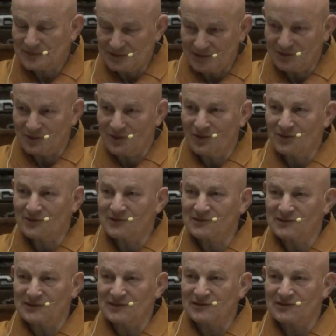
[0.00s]
And all
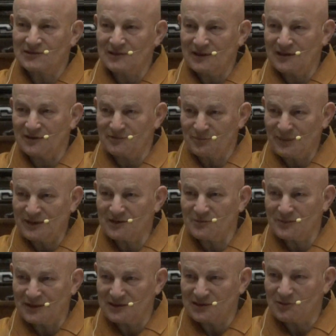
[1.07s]
these, they have many,
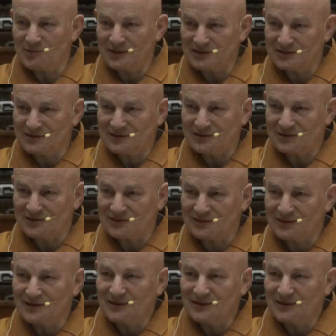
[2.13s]
many qualities.